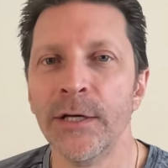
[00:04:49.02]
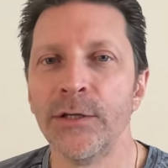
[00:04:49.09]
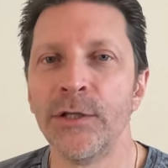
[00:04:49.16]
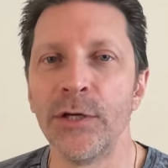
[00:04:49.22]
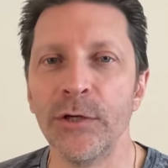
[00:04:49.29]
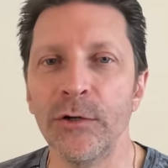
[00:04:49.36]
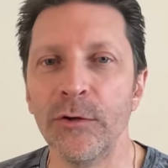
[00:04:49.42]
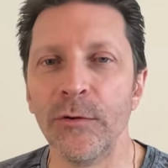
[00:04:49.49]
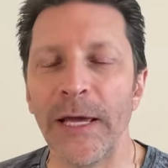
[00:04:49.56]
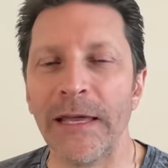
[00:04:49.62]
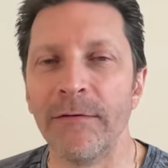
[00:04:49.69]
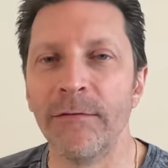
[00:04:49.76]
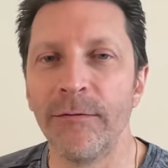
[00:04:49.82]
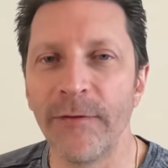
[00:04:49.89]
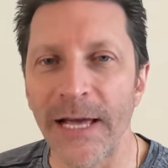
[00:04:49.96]
to
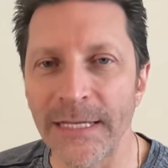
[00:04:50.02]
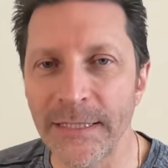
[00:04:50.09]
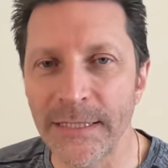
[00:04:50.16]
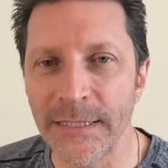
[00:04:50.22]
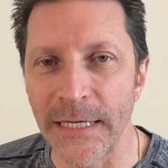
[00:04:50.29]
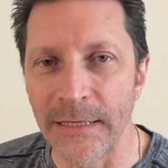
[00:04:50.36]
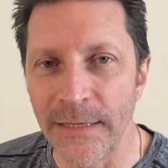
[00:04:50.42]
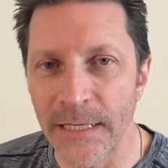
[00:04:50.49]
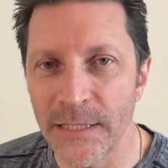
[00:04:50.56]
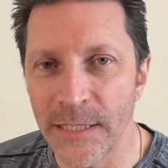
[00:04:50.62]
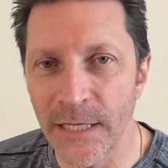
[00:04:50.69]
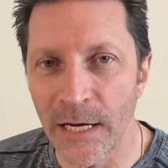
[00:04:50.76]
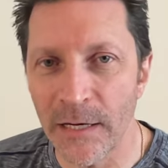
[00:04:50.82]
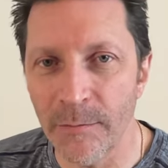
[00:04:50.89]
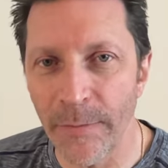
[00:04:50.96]
invest in this
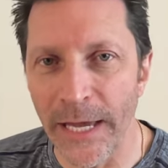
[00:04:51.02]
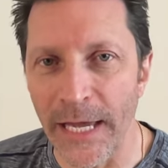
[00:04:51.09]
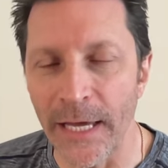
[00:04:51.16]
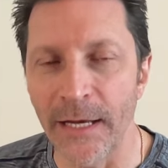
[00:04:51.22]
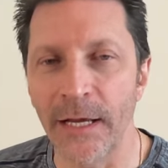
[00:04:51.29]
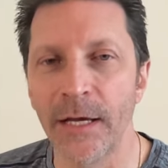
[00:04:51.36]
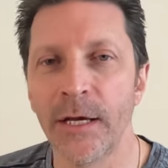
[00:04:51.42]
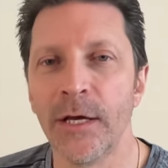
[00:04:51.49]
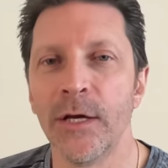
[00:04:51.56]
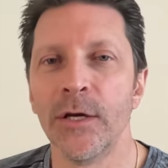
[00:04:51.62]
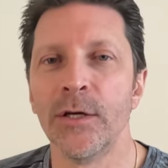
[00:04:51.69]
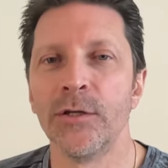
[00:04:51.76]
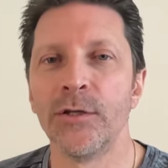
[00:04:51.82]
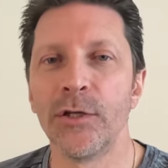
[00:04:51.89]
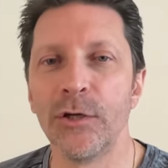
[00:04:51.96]
young man,
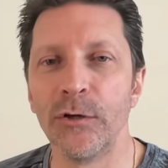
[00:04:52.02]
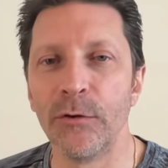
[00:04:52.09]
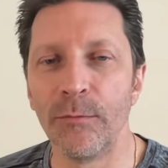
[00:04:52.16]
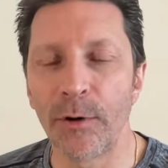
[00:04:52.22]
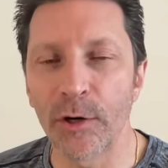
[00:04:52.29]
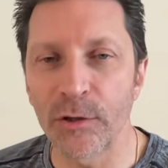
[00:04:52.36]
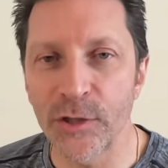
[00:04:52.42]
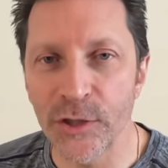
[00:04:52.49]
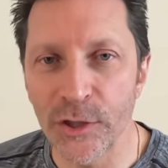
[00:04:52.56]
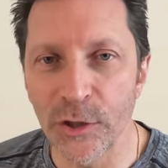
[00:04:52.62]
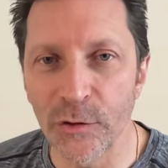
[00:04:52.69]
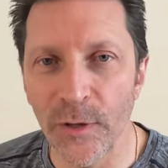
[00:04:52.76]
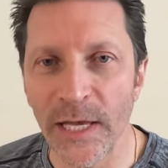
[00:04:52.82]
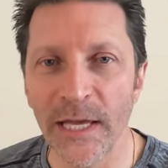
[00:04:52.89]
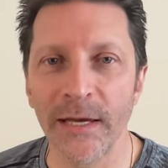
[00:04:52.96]
to pursue
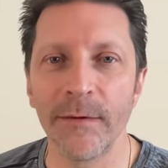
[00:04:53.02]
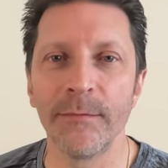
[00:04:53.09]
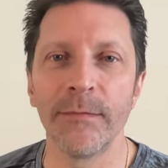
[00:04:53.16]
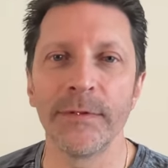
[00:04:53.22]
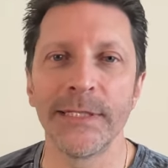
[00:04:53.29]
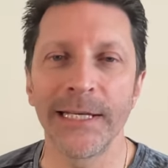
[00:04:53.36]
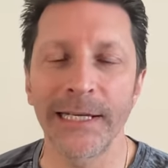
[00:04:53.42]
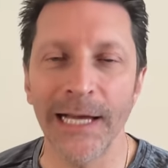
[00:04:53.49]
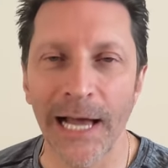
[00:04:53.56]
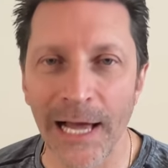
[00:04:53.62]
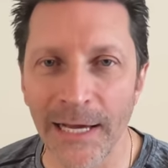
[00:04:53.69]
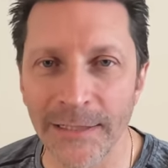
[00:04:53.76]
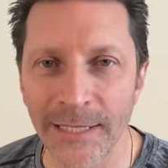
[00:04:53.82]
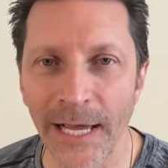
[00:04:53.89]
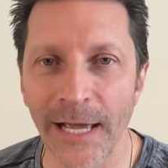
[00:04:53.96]
him, to
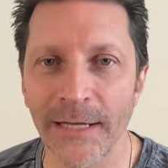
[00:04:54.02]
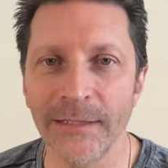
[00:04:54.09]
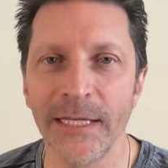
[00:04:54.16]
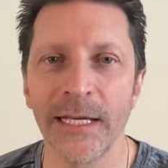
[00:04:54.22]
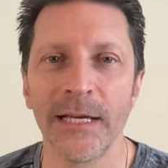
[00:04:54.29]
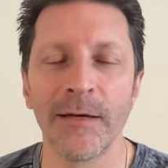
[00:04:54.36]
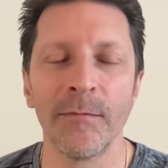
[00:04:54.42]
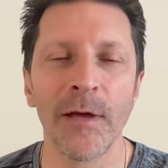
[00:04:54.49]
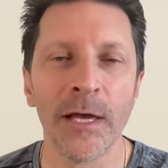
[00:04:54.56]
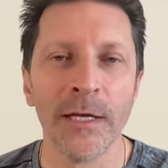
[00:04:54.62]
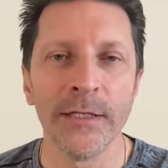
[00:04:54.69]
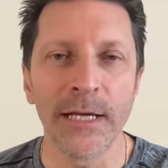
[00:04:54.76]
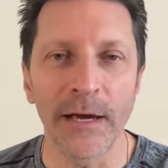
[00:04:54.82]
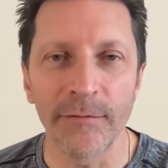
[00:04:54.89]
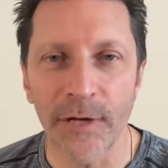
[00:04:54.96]
contact him,
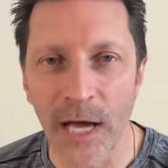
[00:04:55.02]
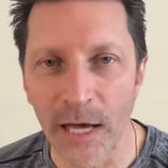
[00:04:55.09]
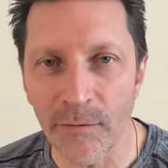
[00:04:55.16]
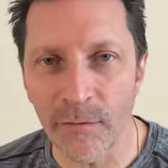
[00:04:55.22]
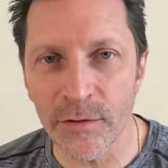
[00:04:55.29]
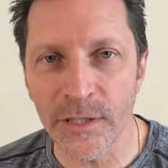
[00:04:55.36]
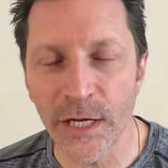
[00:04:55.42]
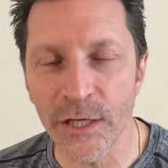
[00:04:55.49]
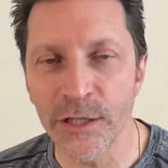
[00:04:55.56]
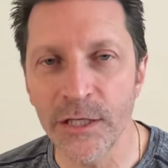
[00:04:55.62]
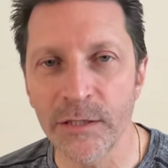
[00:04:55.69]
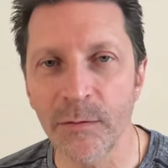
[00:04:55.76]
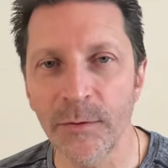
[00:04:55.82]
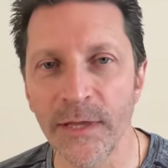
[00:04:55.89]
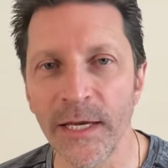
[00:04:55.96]
to have
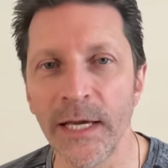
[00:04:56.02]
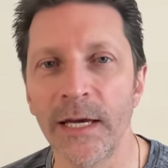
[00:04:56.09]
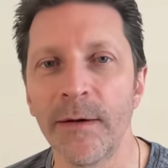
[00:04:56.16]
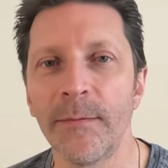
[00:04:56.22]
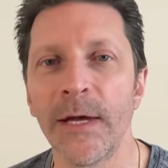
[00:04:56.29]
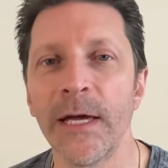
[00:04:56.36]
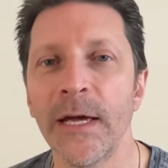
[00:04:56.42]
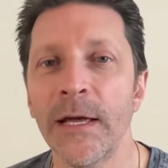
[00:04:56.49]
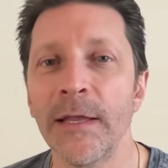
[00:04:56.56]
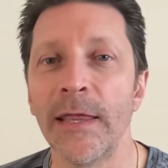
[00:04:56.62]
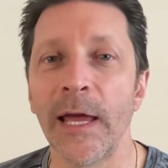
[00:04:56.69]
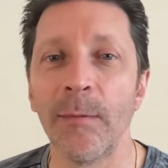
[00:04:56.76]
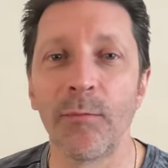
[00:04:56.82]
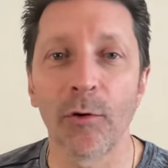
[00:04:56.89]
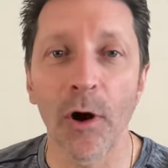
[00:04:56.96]
conversations with him.
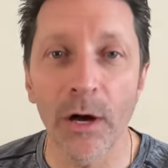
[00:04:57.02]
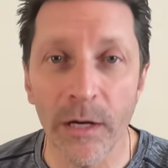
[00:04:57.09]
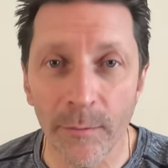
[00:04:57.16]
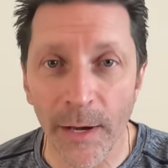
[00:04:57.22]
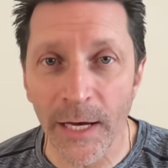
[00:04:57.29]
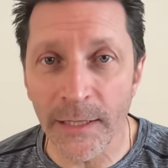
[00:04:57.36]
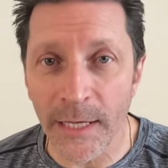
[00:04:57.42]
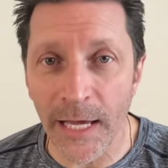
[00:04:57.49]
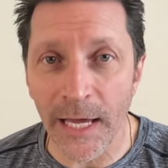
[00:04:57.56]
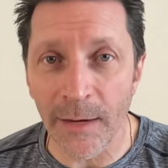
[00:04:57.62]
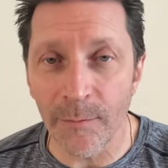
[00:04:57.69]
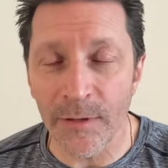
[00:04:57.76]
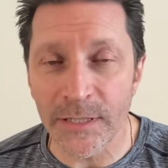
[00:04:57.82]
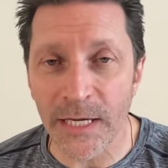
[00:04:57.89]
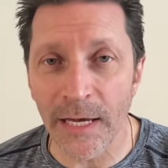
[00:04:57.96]
They brought him on
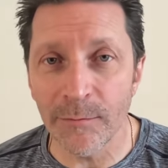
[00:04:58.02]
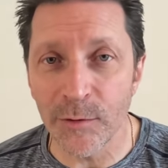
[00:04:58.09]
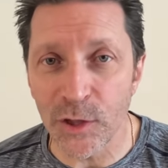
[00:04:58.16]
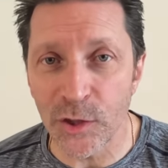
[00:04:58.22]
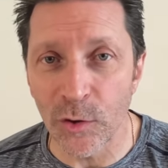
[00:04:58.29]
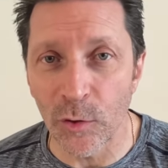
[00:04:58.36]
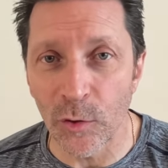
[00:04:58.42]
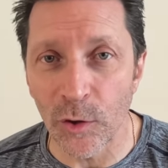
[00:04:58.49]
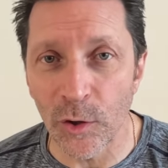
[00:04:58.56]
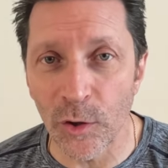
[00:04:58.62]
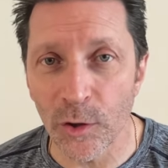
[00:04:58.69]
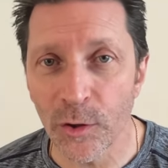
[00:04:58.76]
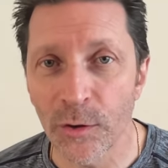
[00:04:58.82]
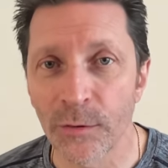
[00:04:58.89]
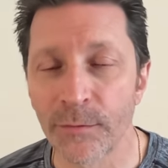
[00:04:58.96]
campus, I'm
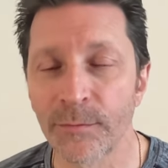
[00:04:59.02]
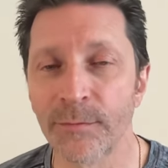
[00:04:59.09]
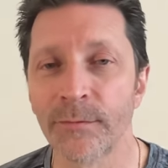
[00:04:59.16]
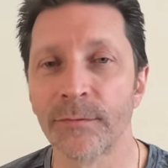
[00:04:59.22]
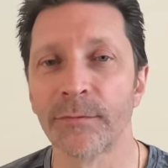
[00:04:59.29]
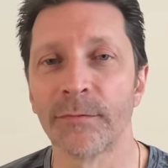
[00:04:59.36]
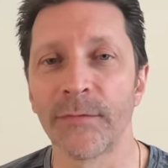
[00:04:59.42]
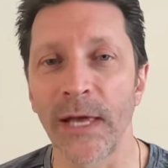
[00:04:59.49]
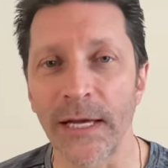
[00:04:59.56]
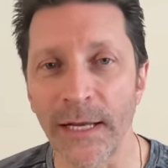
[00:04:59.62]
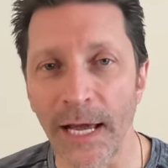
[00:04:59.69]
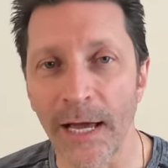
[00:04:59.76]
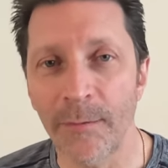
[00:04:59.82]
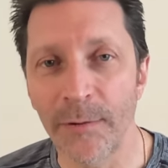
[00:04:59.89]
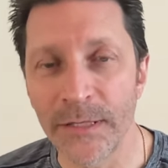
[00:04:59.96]
sure. That
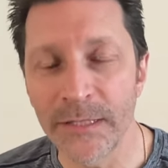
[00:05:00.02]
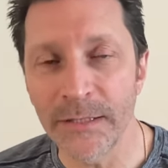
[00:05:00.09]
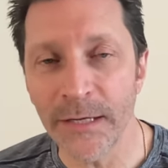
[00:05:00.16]
happens